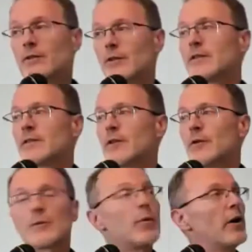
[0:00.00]
this is to
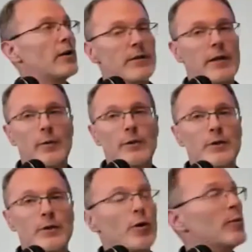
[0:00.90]
use Paul's language
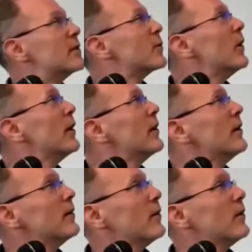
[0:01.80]
in Romans 1,